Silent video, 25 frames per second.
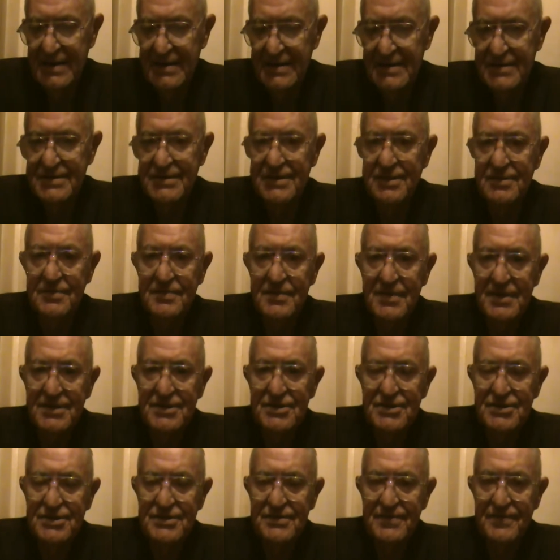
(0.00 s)
so
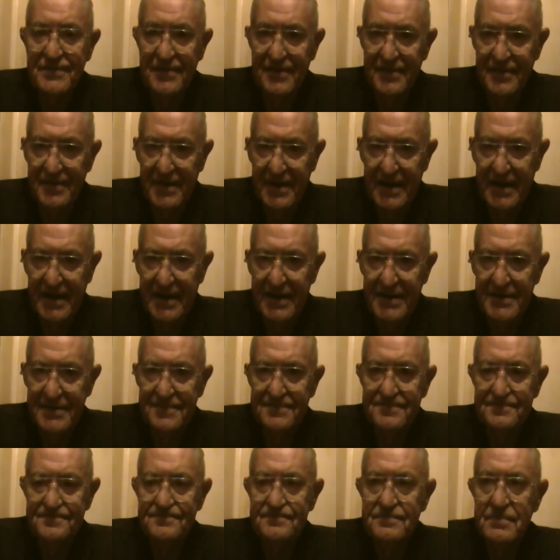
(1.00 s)
much for that.
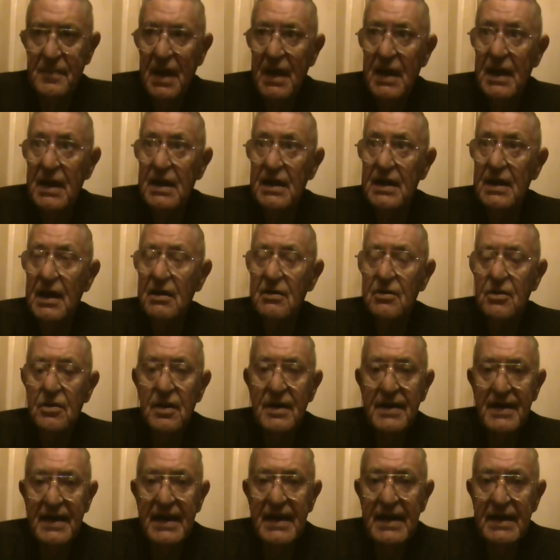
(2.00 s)
Now,
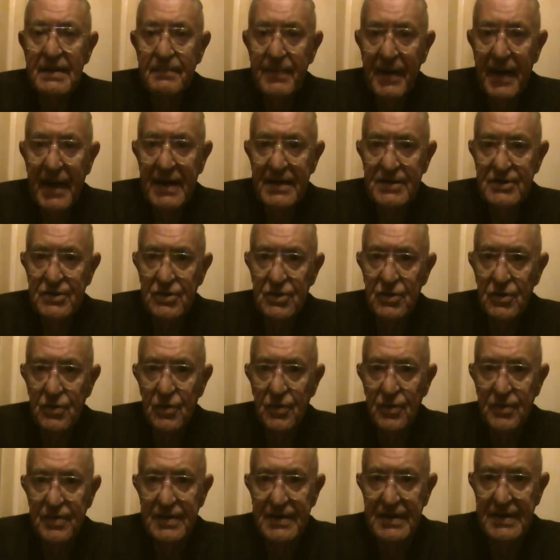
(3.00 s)
getting back
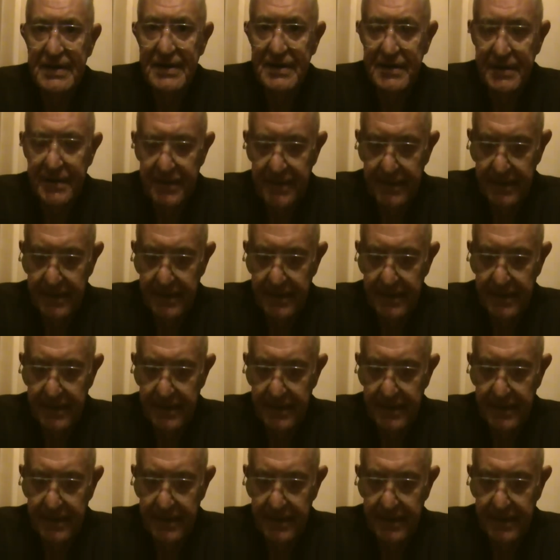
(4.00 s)
to the